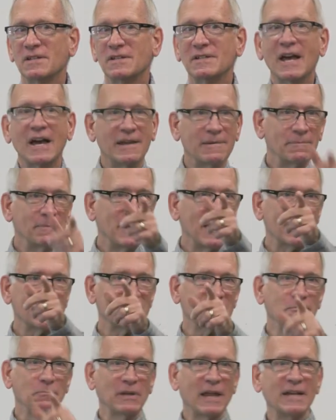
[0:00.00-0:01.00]
Type,
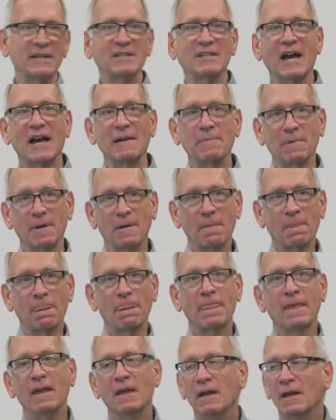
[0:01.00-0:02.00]
yes, blood type.
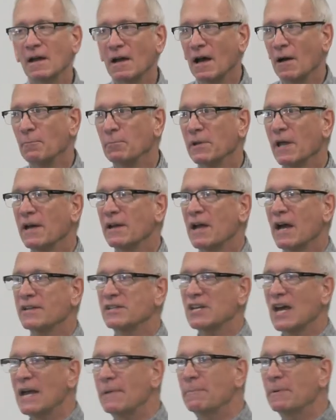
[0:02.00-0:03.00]
A, blood, a
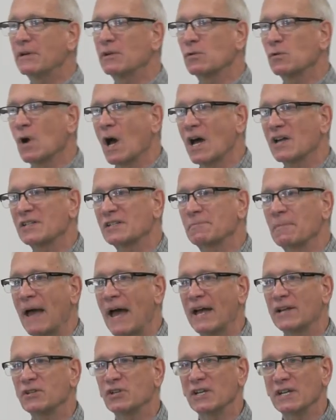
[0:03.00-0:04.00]
type and cross
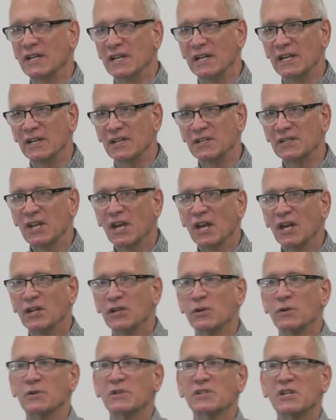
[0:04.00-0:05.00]
match is
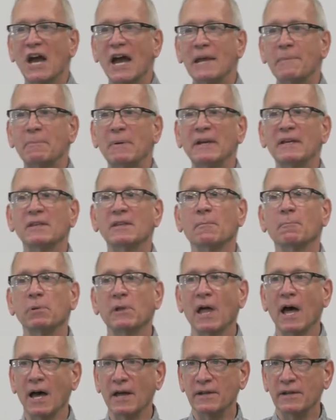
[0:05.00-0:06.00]
you're typing the
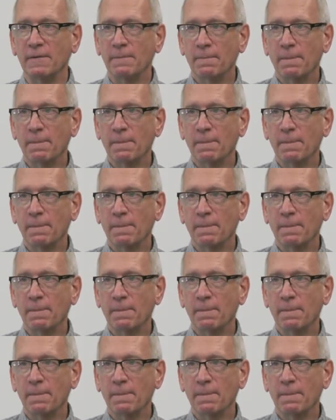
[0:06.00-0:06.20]
blood.